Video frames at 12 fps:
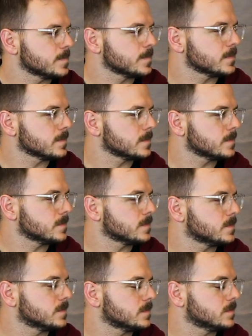
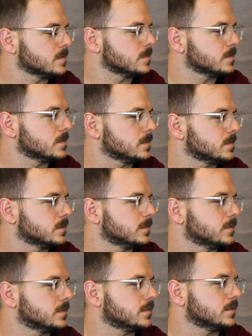
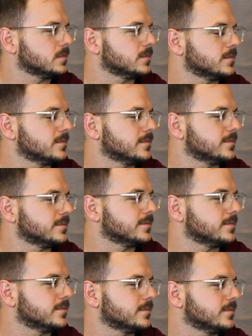
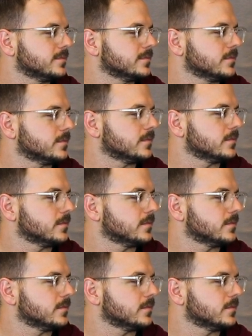This person isn't speaking.